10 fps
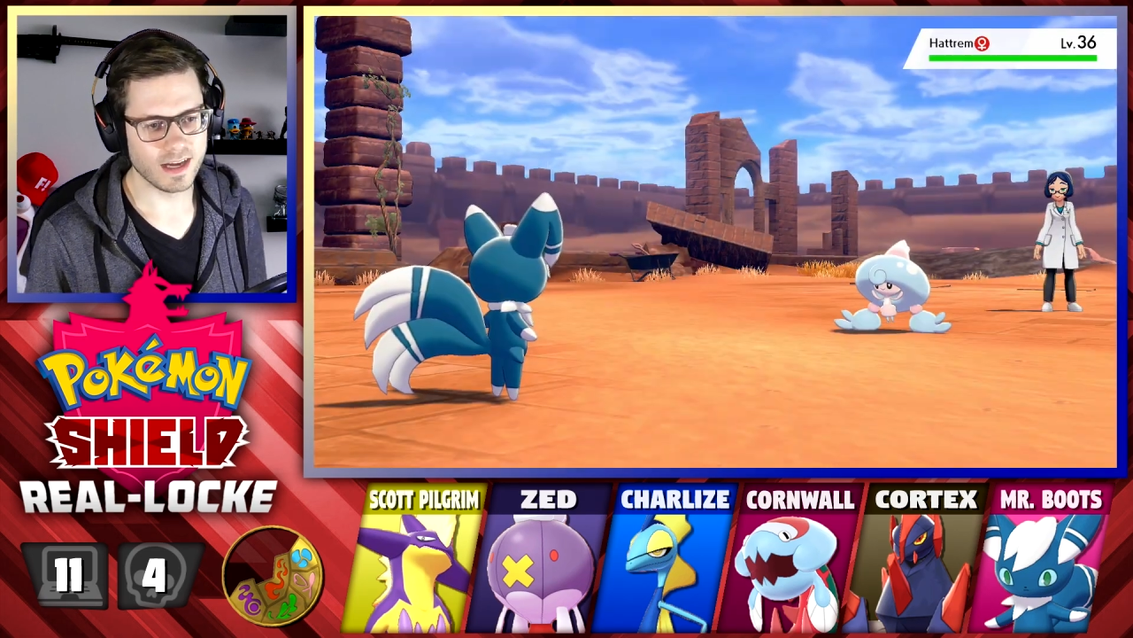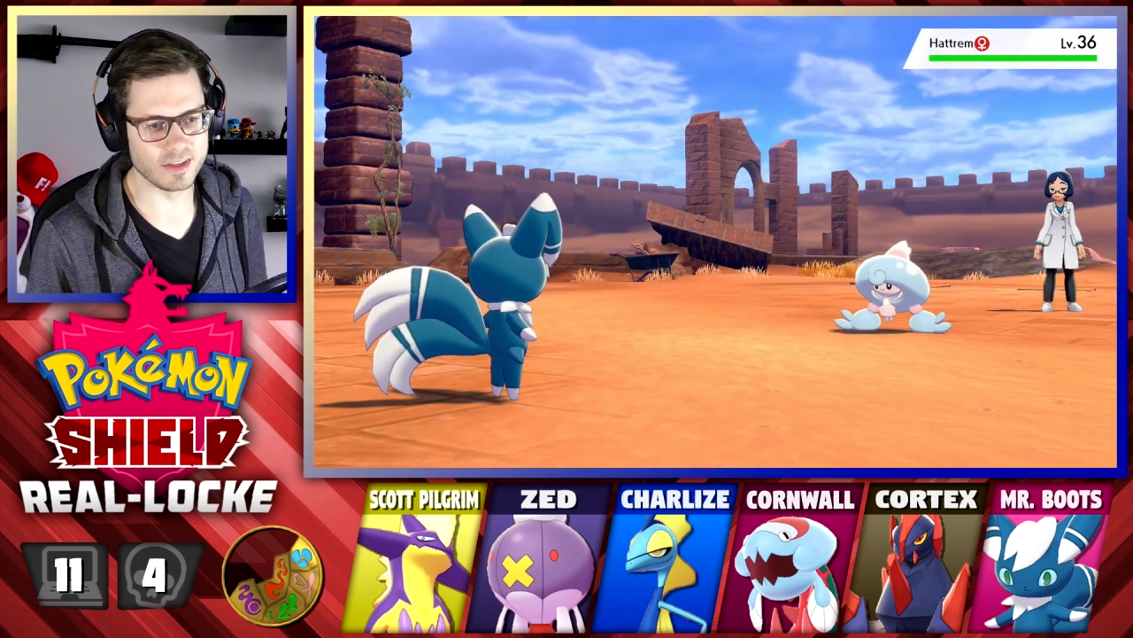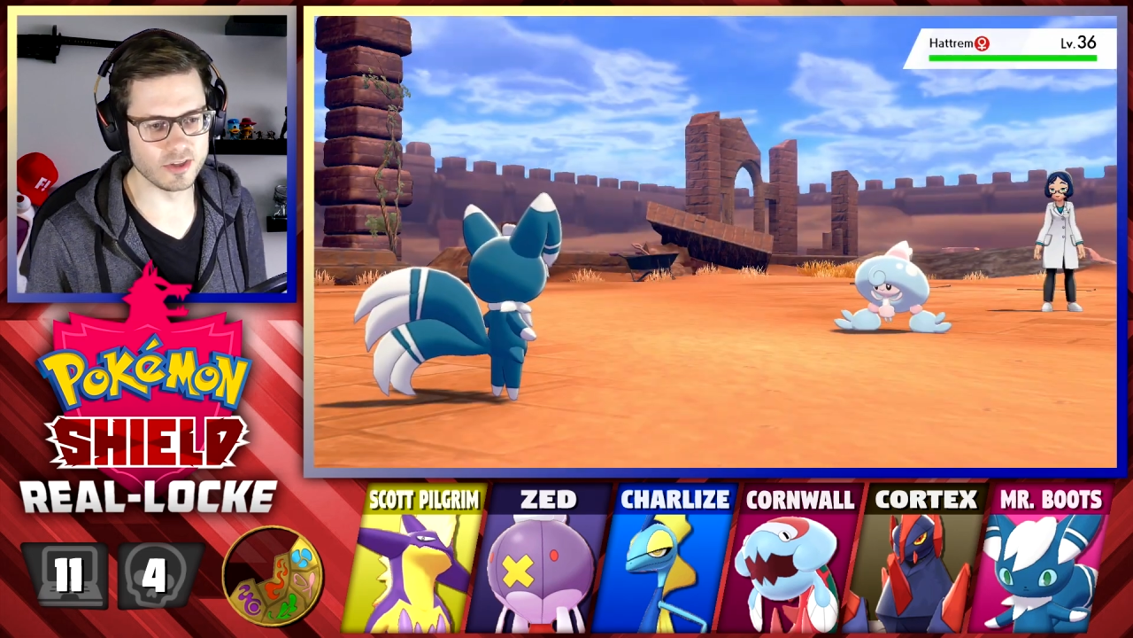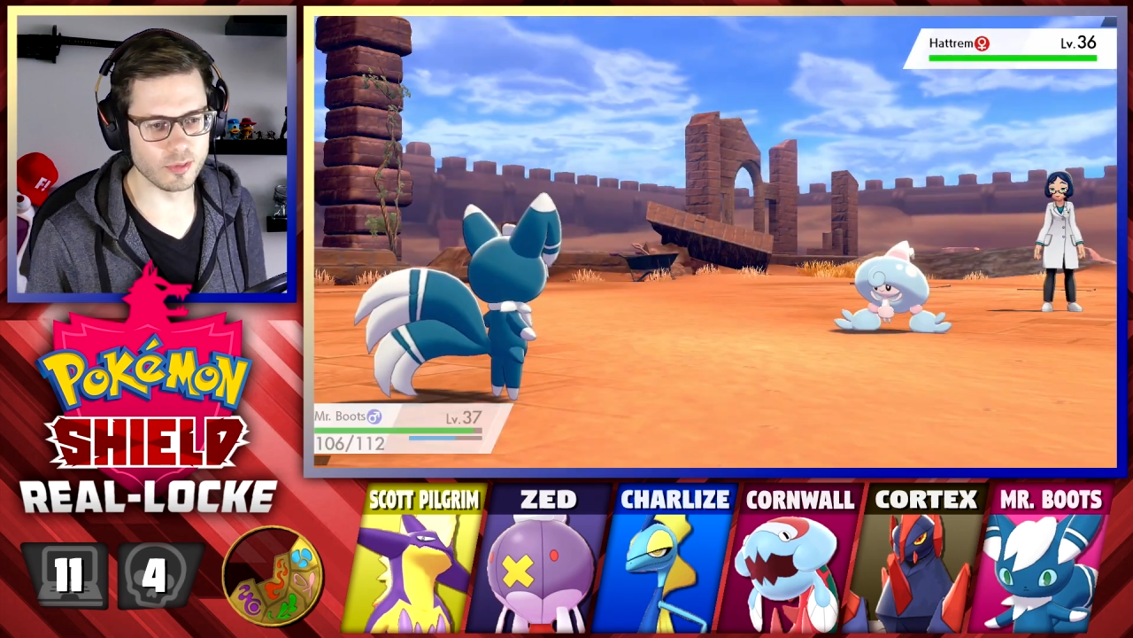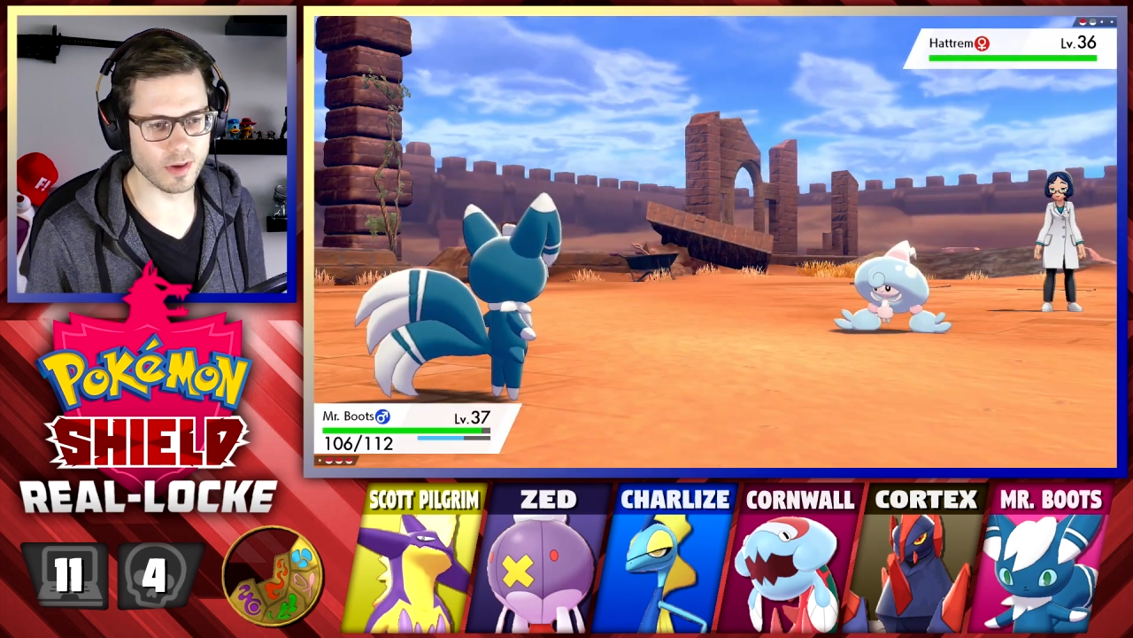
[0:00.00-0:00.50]
I
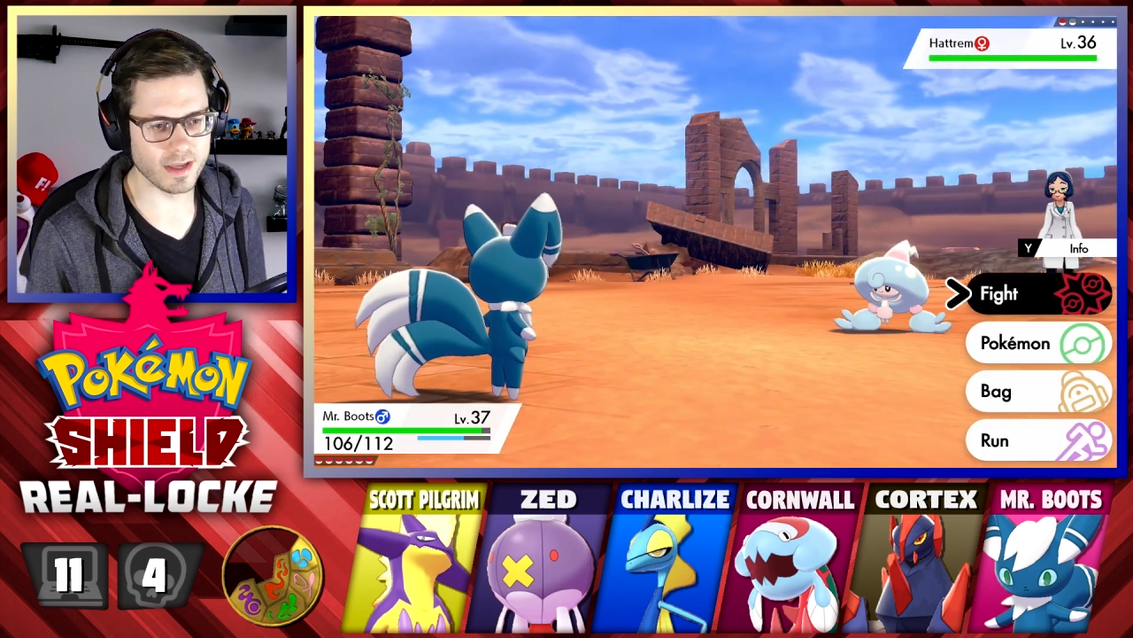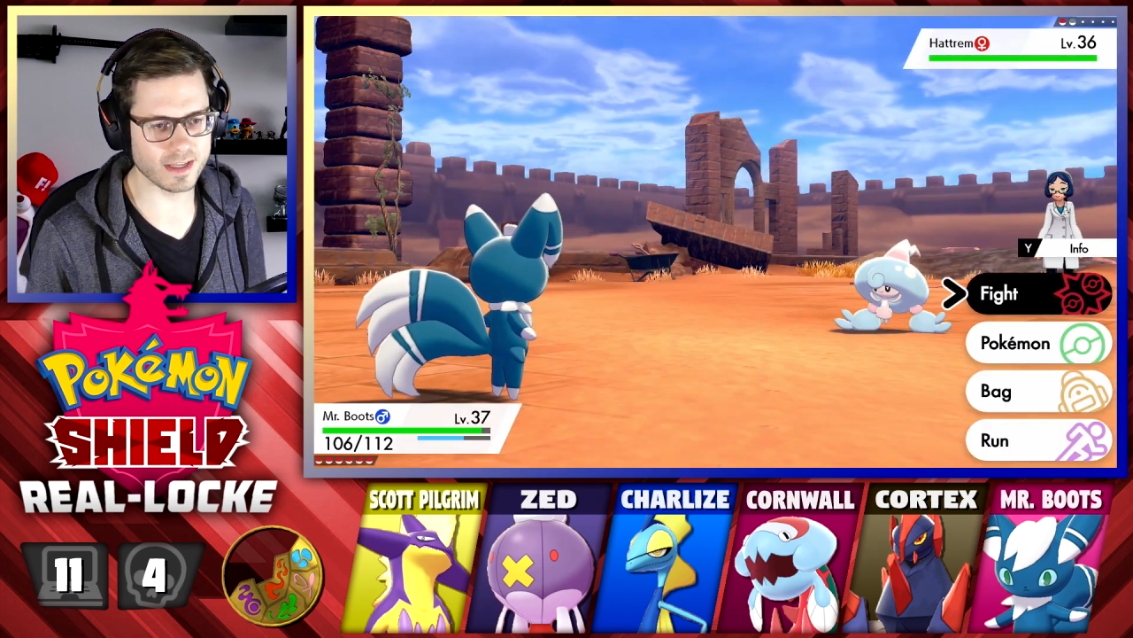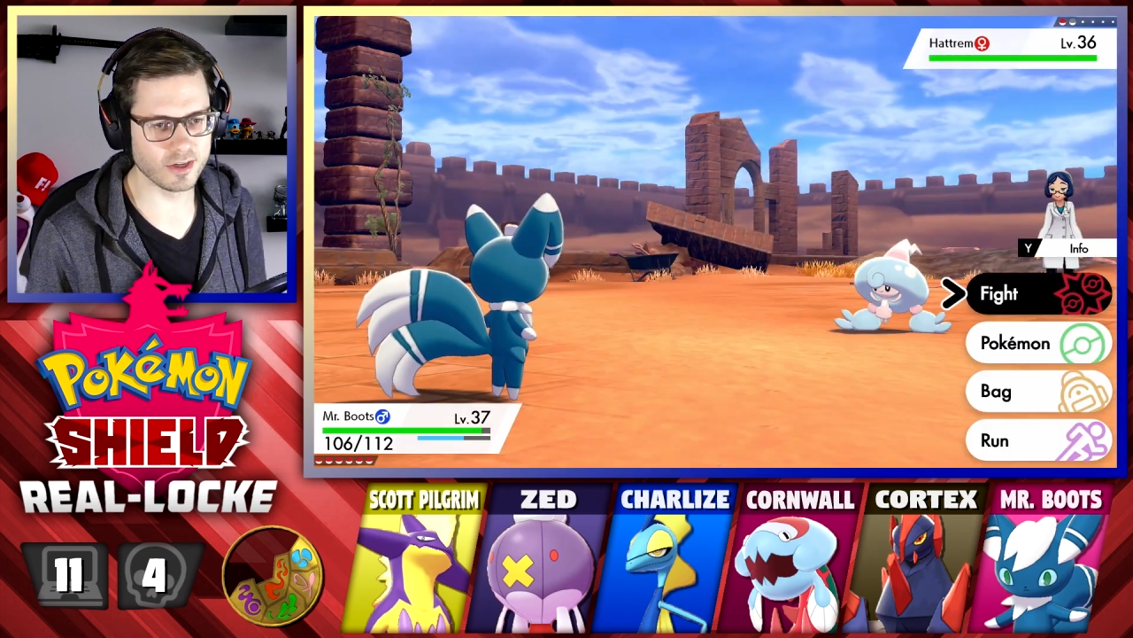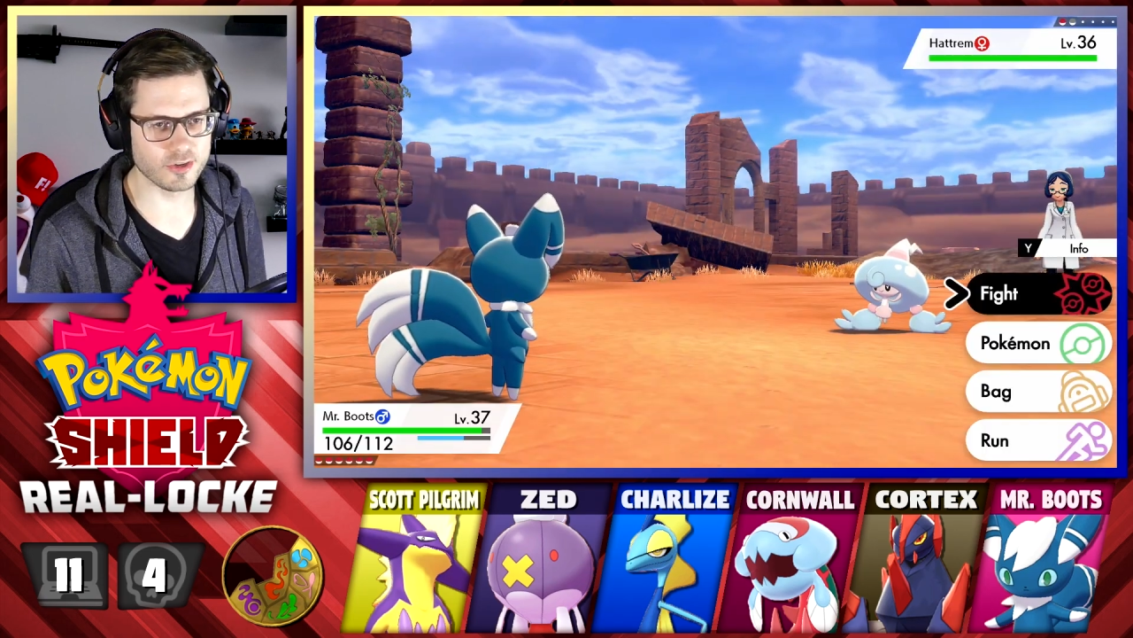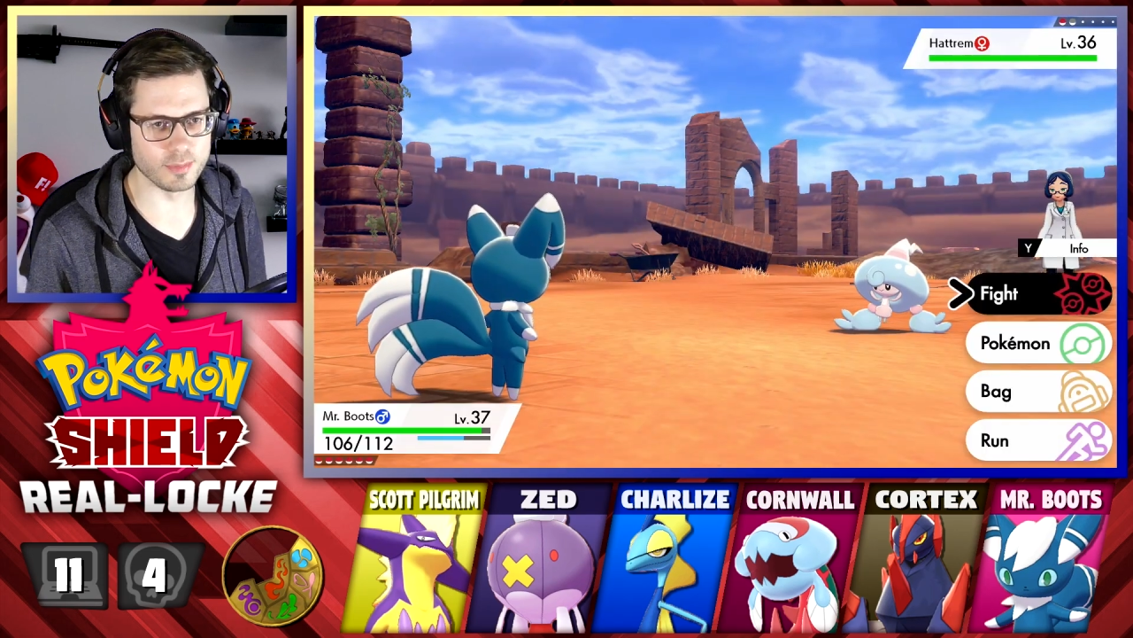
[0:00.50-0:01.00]
don't know why, I
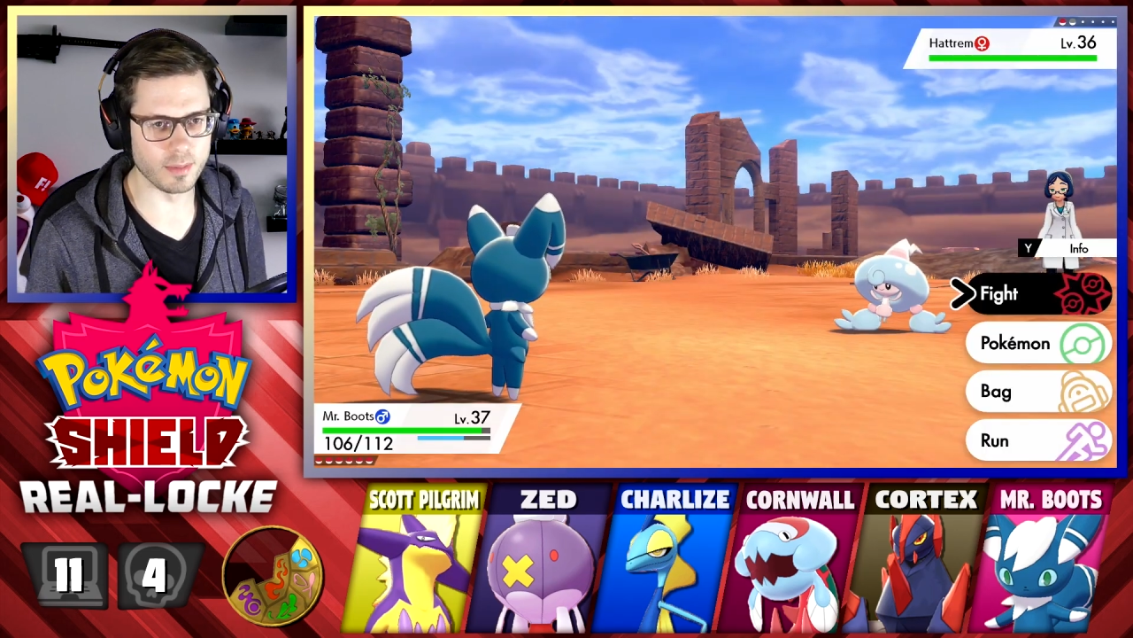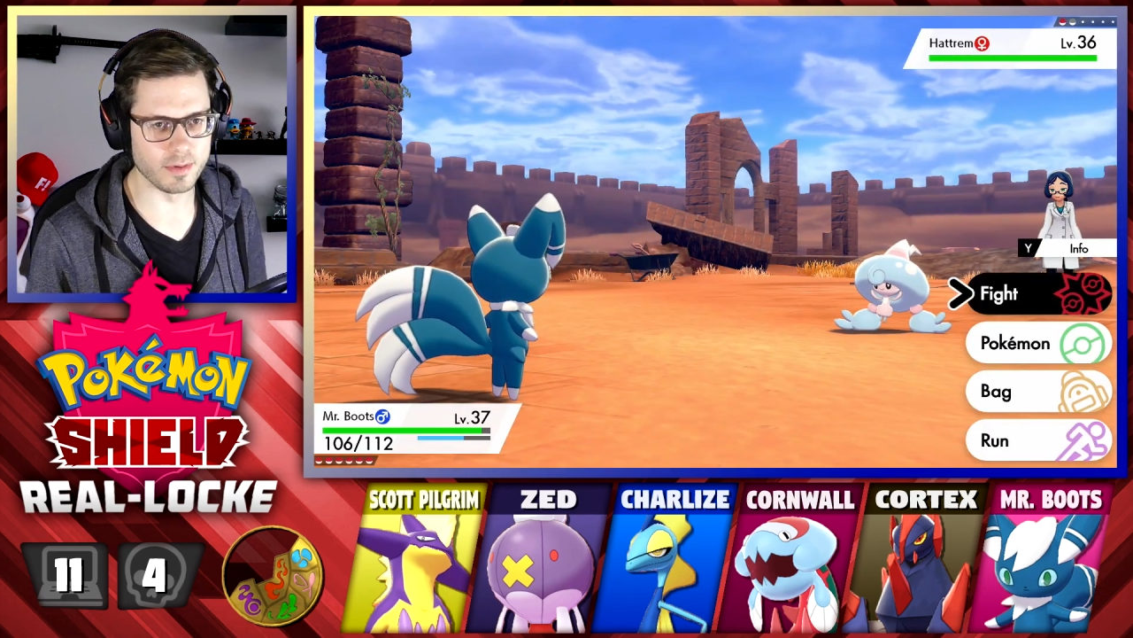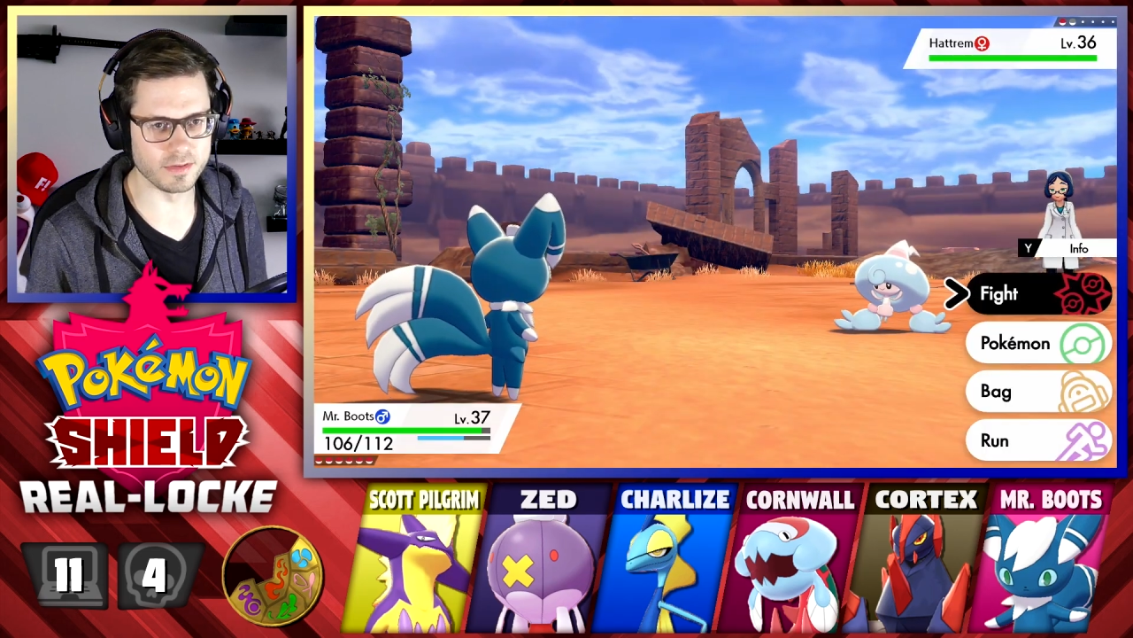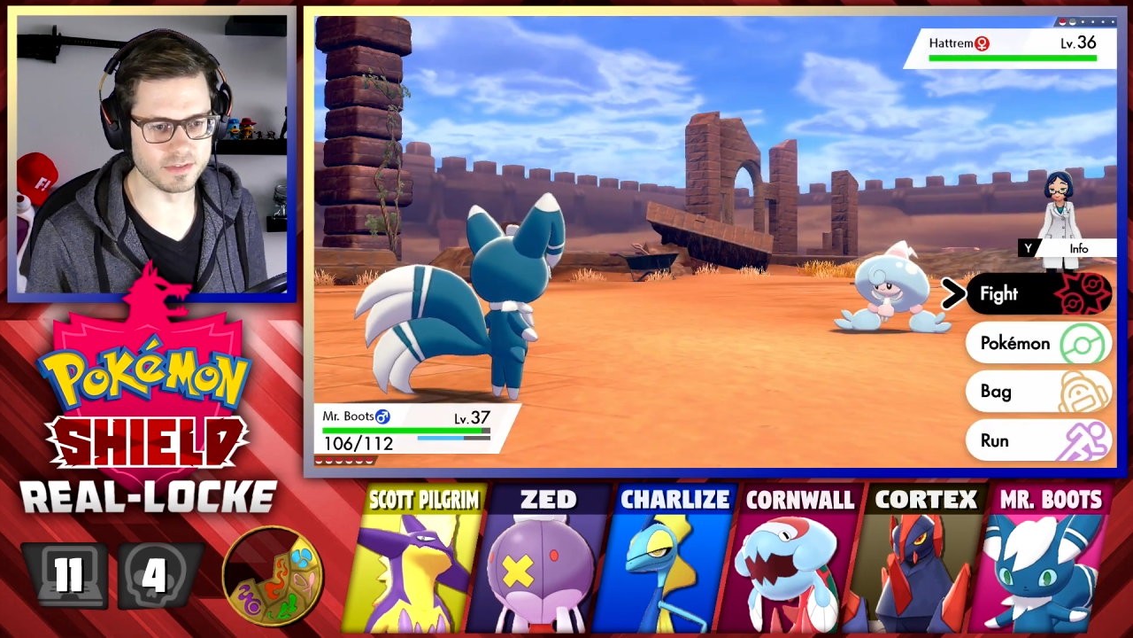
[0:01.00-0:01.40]
cannot remember